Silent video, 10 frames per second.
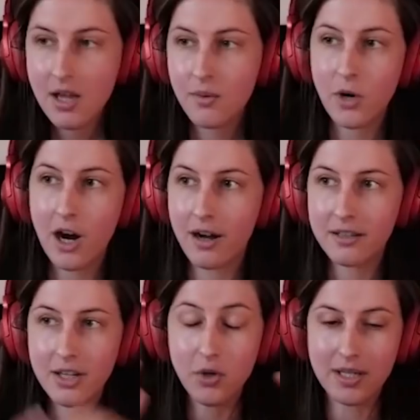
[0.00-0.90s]

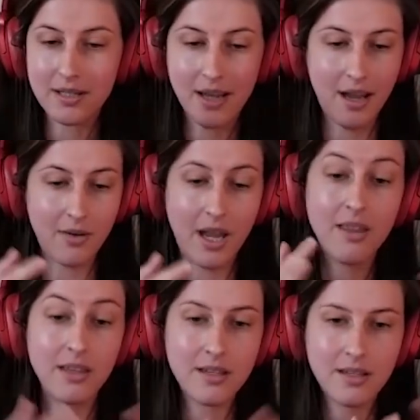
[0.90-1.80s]
where you can say, okay,
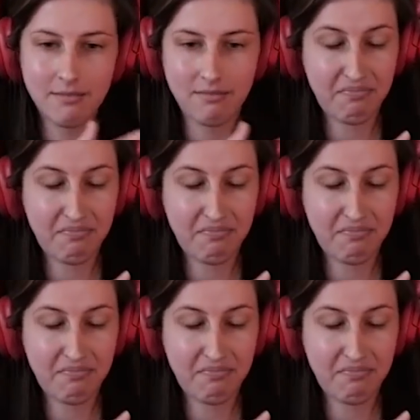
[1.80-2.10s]
this,